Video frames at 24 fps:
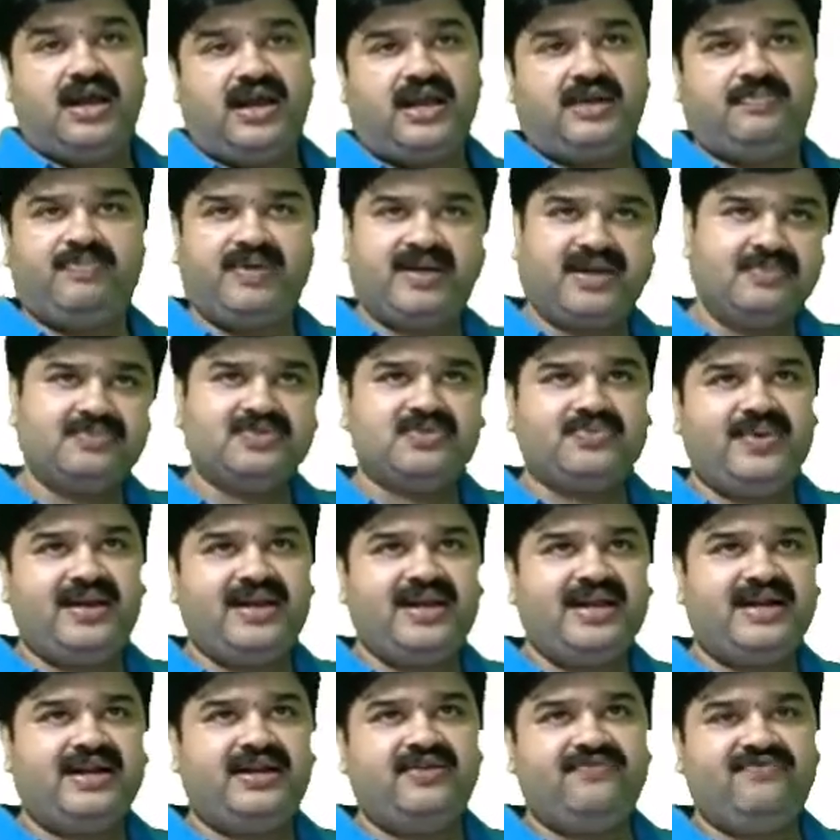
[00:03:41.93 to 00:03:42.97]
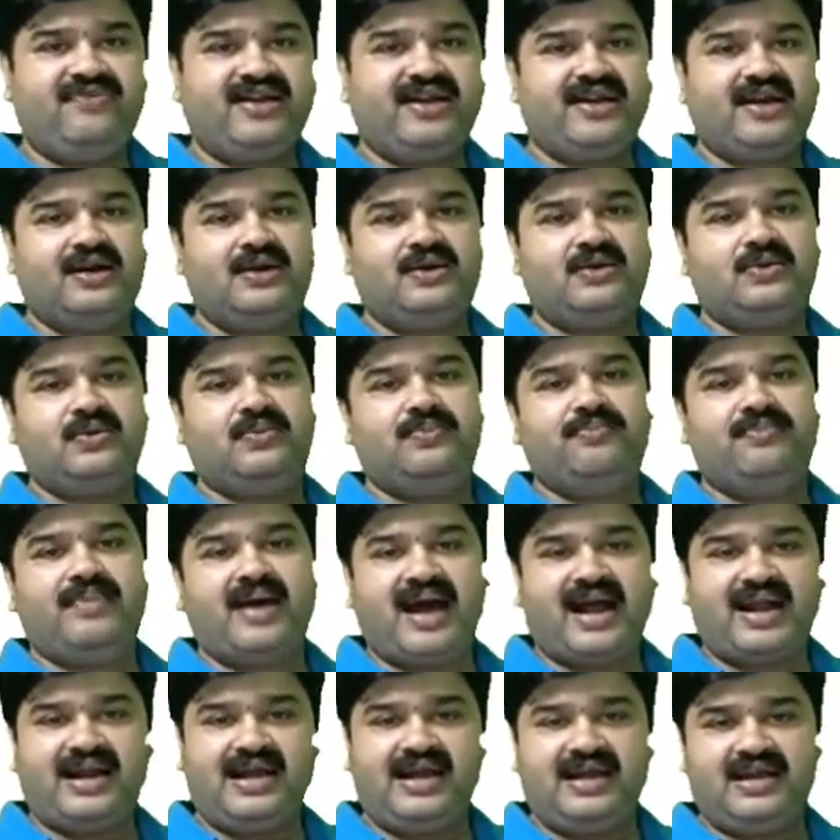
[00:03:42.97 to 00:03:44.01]
It becomes very difficult to
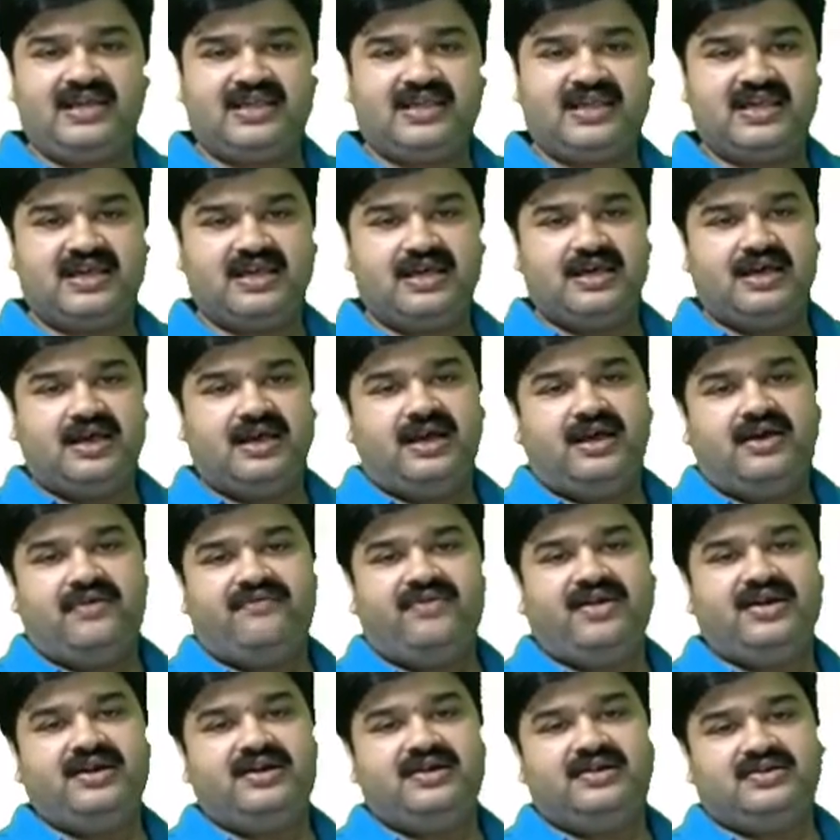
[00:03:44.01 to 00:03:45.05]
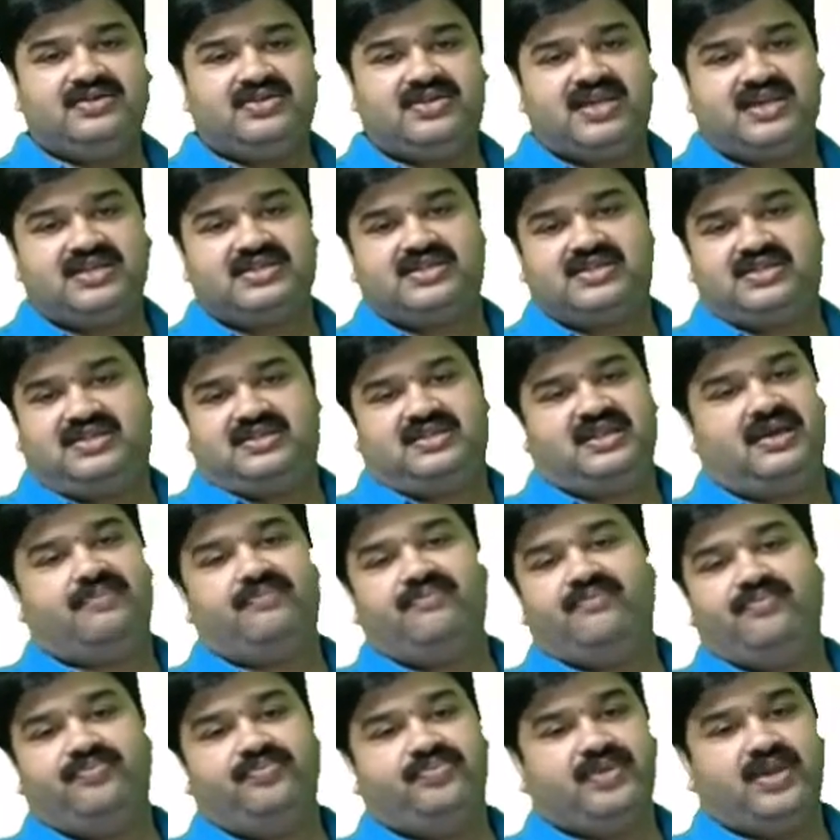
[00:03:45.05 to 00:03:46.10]
manage when it is just
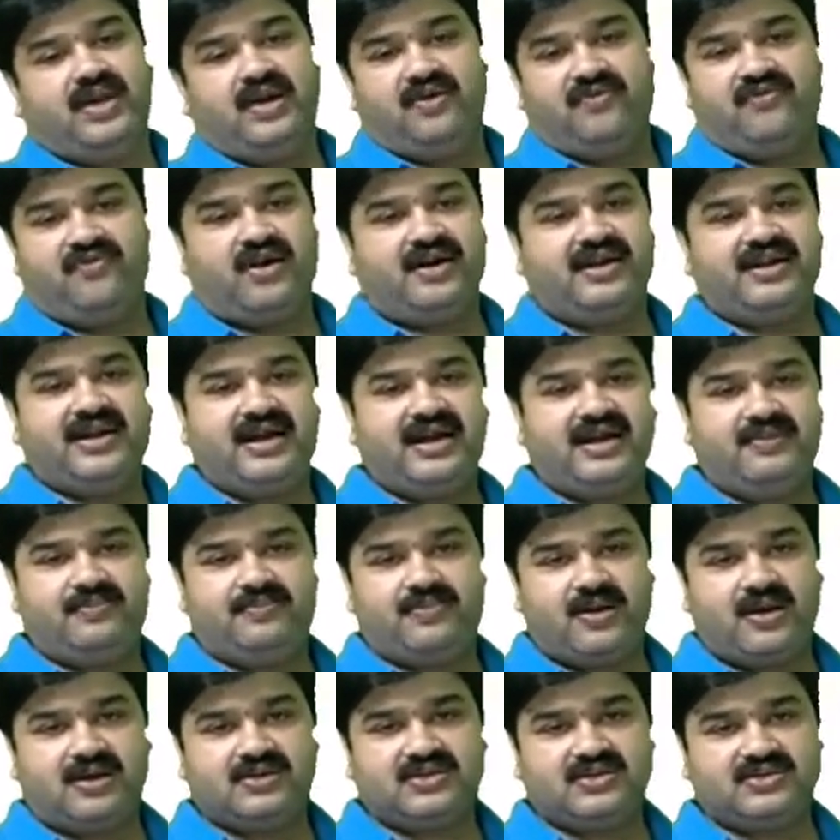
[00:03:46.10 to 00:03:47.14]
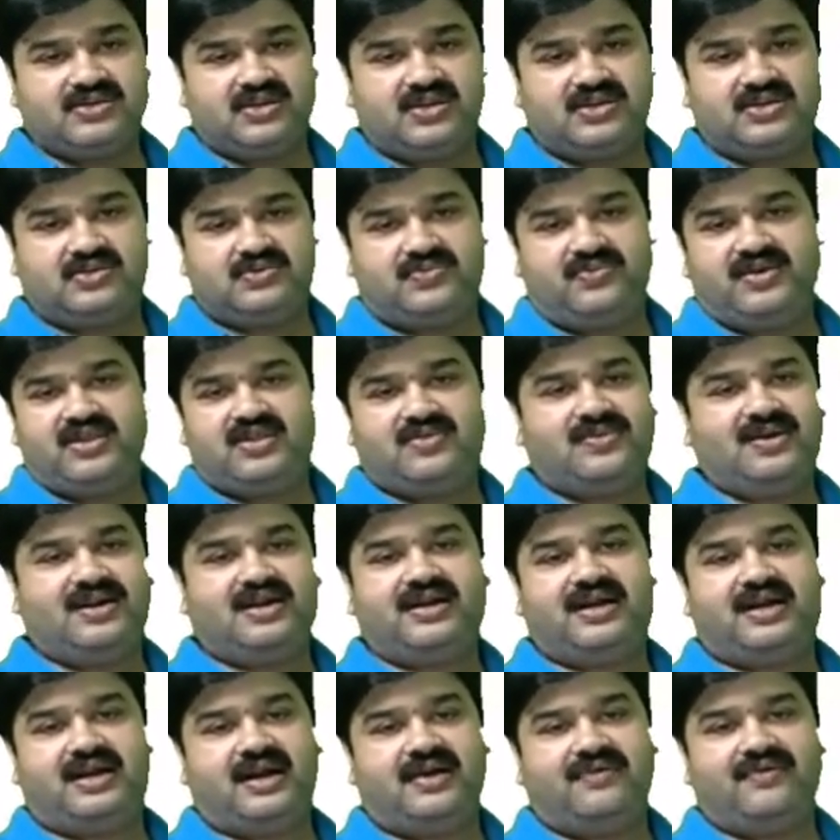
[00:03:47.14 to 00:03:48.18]
some 49 processes which
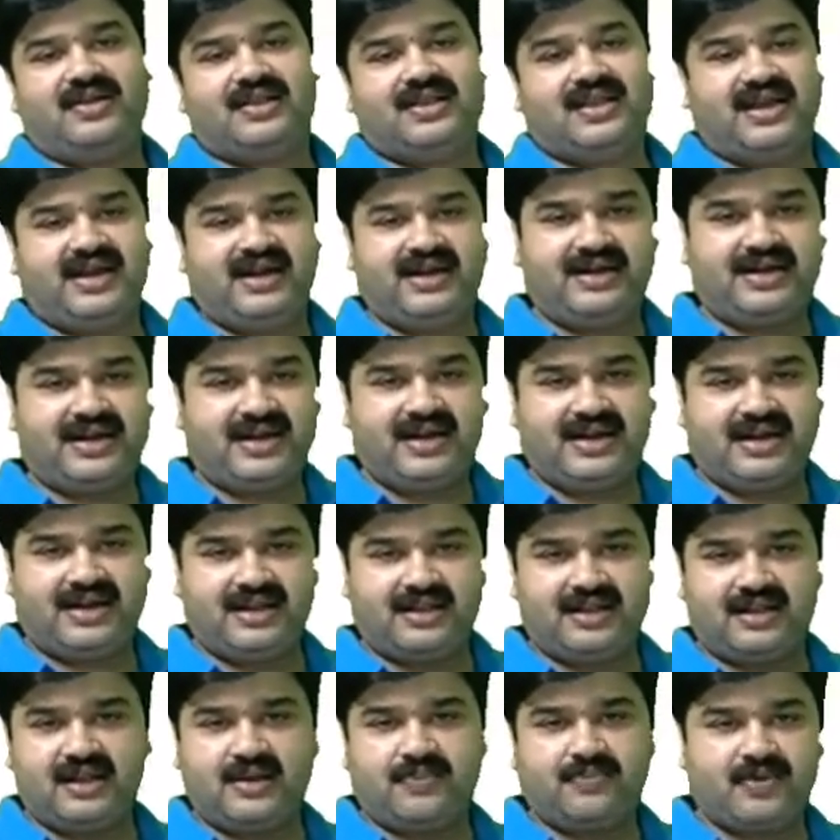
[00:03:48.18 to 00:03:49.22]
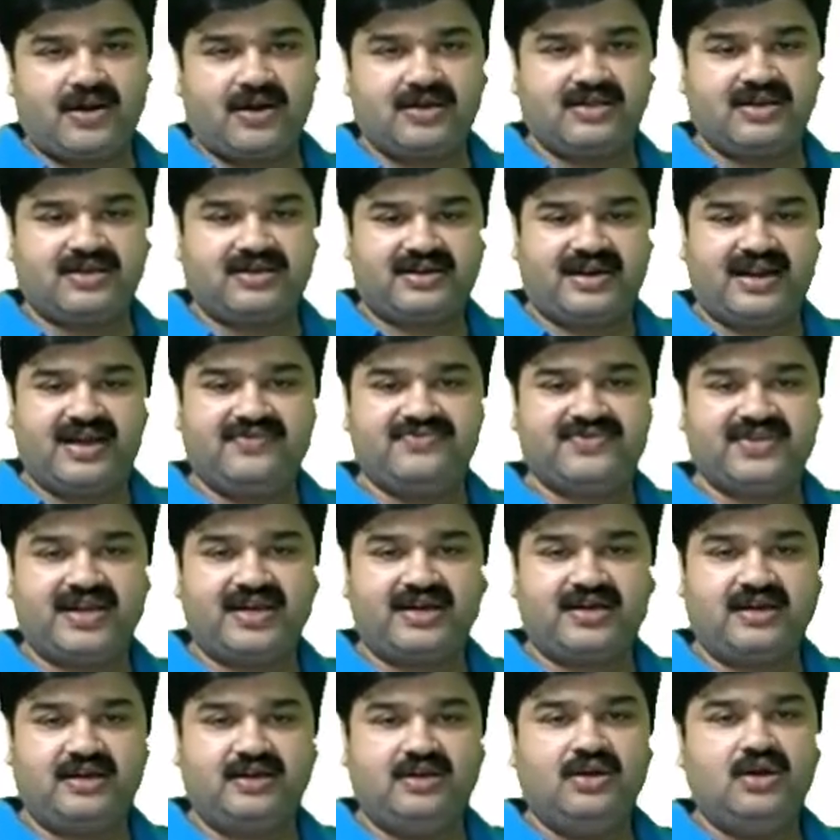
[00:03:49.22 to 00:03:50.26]
will cover the entire project life
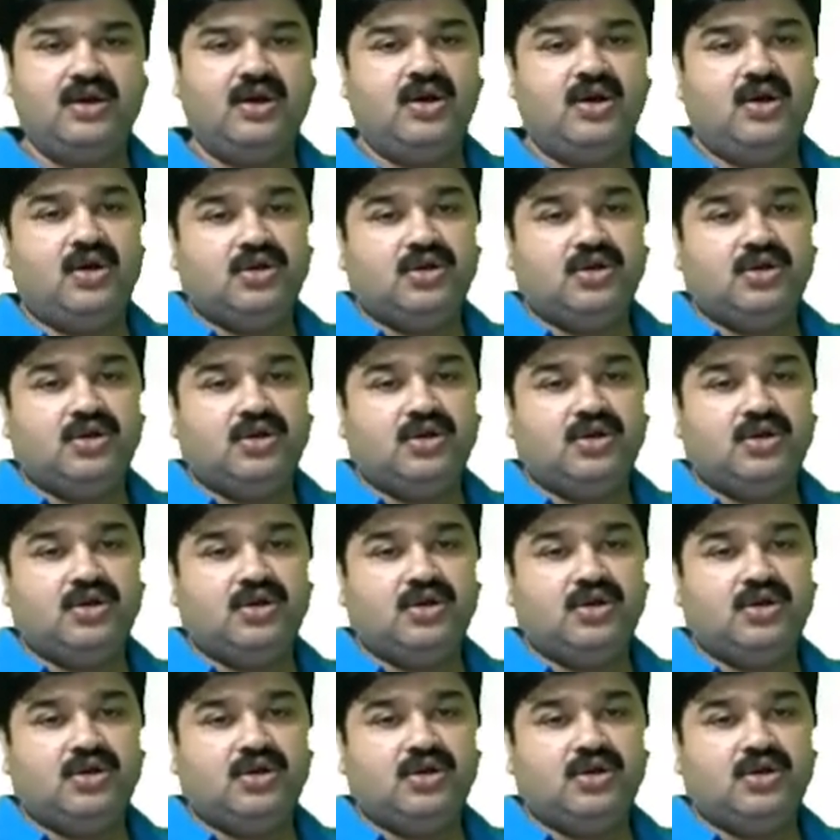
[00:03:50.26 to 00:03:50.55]
cycle.